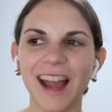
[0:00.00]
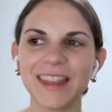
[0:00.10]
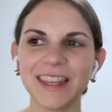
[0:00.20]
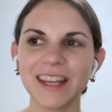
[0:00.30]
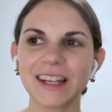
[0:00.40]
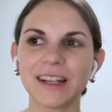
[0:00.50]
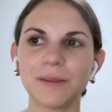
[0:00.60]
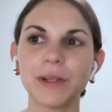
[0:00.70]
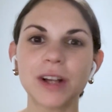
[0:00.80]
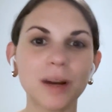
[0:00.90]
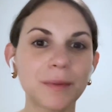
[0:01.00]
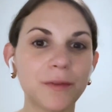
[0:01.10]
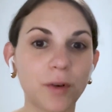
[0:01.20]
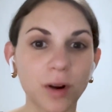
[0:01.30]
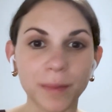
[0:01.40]
I think we talked
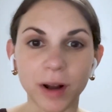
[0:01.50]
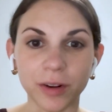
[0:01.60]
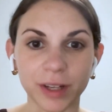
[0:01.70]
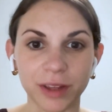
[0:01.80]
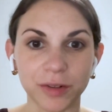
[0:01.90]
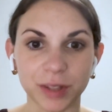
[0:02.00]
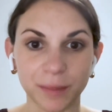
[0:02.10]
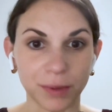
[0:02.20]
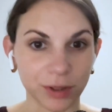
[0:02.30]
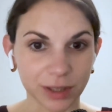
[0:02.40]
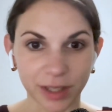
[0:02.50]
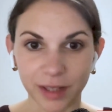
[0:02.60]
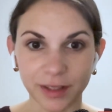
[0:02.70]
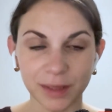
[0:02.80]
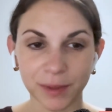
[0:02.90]
before about creating those like
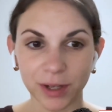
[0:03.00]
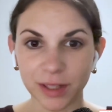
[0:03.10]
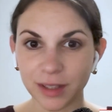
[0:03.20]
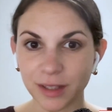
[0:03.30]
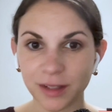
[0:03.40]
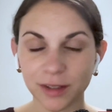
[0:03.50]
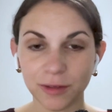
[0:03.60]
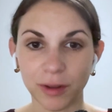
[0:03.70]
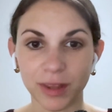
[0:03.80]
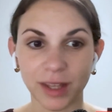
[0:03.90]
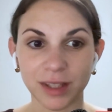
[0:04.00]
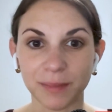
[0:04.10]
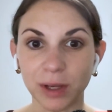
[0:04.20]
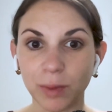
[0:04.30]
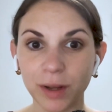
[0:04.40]
personalized experiences. So I think that's a
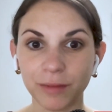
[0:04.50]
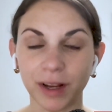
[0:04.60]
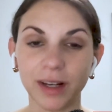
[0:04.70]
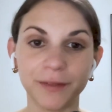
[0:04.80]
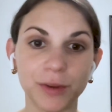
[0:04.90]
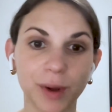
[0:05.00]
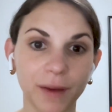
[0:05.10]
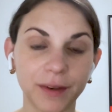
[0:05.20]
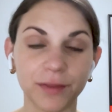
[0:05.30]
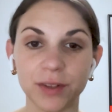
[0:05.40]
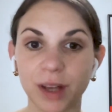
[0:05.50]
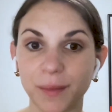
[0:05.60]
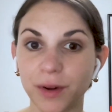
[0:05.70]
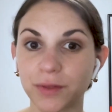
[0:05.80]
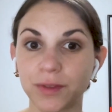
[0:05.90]
big one, right? If you have different
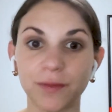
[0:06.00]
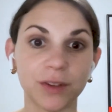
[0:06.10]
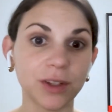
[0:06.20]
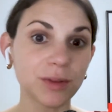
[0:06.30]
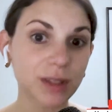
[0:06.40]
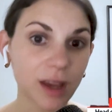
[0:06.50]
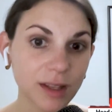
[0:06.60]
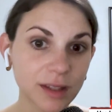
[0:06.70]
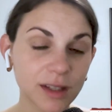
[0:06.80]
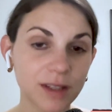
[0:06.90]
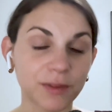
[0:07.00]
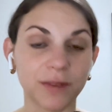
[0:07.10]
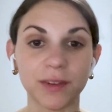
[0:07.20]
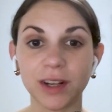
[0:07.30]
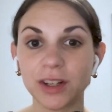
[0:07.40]
demos for different use cases, for
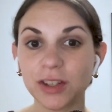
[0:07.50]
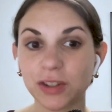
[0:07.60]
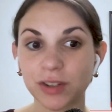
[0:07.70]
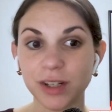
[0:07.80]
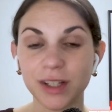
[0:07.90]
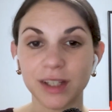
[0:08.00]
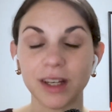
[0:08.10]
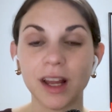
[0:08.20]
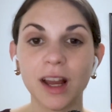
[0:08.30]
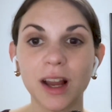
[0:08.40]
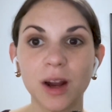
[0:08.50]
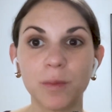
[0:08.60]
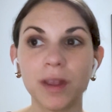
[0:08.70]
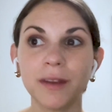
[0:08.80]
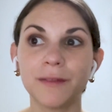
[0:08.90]
different industries, and
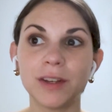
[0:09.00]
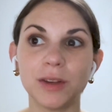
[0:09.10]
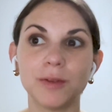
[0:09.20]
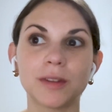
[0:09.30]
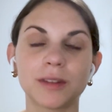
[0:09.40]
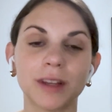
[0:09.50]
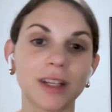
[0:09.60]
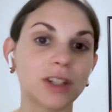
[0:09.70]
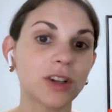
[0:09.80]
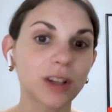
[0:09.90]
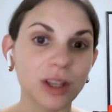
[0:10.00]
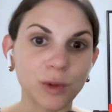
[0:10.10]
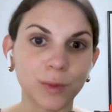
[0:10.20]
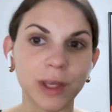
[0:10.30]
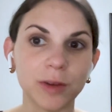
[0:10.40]
we even use like internally,
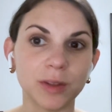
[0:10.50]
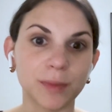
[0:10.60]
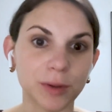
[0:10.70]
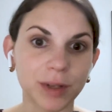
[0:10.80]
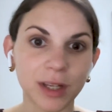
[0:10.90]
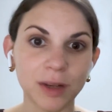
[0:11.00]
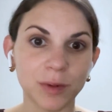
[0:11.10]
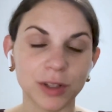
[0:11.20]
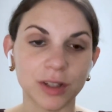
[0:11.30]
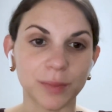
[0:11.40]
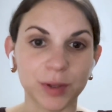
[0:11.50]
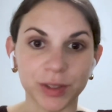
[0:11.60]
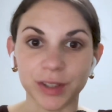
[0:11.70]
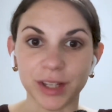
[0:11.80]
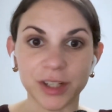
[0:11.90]
we use Mutiny, which is a
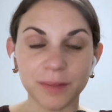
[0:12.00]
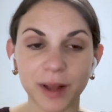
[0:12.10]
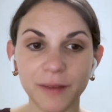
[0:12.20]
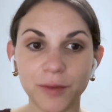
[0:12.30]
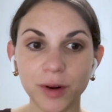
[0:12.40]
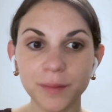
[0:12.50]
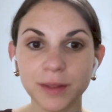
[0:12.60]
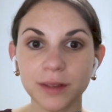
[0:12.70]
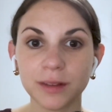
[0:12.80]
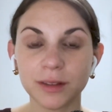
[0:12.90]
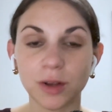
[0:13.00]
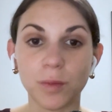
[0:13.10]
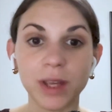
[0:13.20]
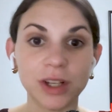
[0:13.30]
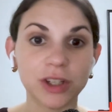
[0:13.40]
personalization platforms. So
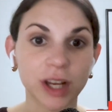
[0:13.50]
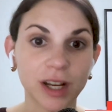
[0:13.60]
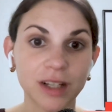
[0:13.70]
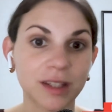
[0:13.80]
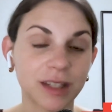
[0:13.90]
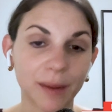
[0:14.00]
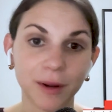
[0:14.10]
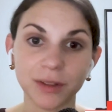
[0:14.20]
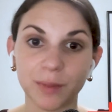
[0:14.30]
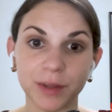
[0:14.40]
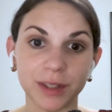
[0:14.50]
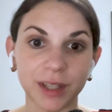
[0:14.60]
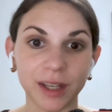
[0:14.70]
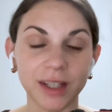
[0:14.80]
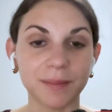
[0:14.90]
we can change the demo someone's
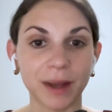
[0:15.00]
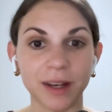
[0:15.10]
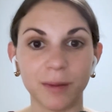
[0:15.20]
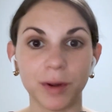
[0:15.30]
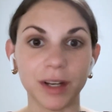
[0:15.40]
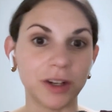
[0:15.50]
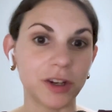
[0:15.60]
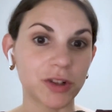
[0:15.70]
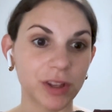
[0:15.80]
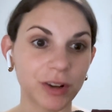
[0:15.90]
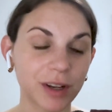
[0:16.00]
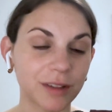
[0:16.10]
seeing depend on what industry they're in.